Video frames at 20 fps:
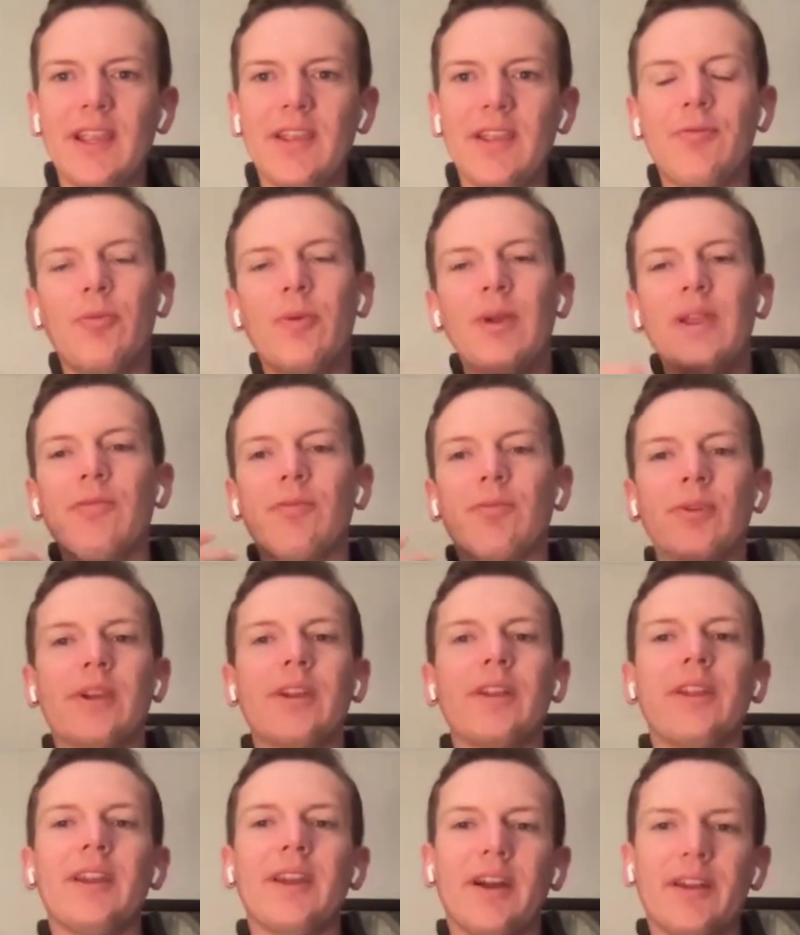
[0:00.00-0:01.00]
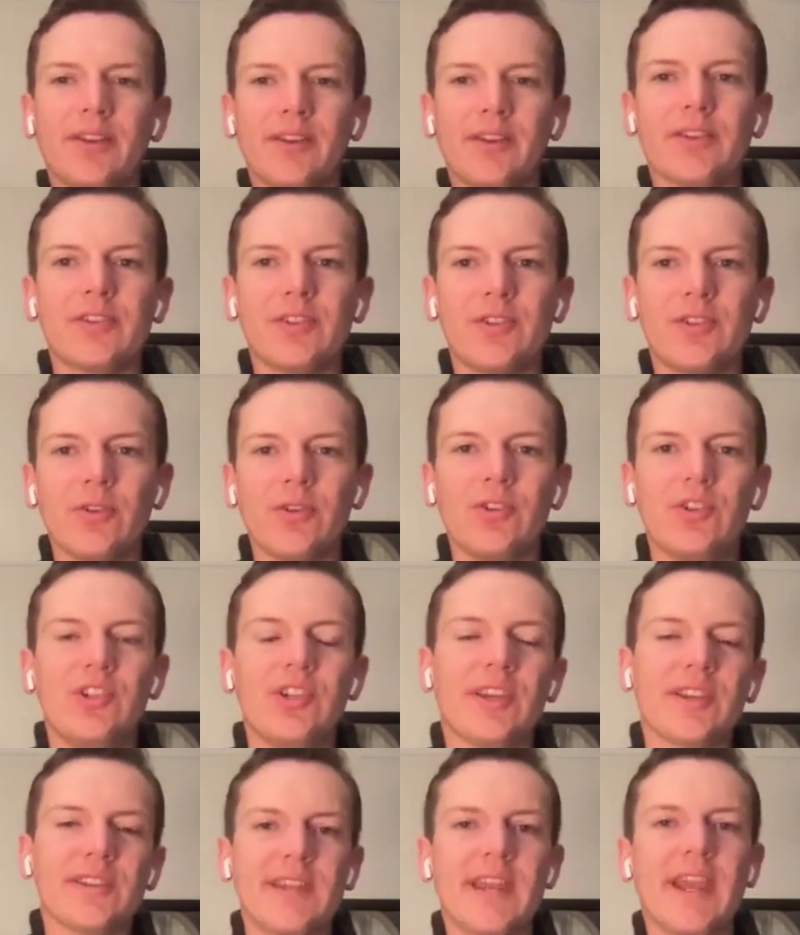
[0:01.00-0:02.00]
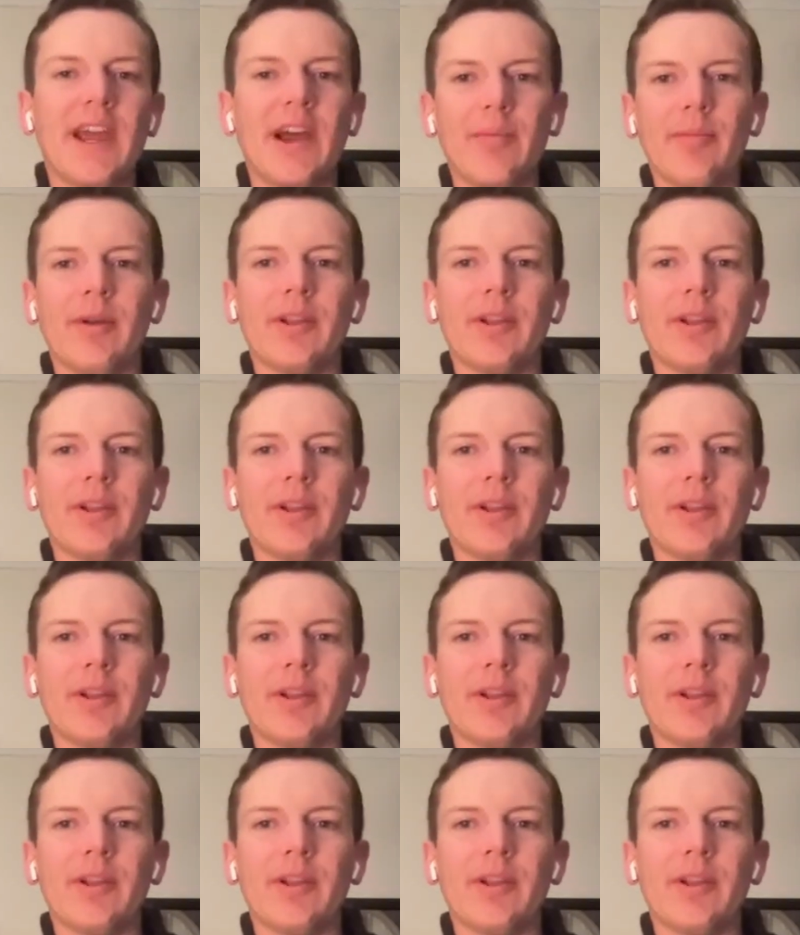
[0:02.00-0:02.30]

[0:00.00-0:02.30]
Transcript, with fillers: if we really understood just how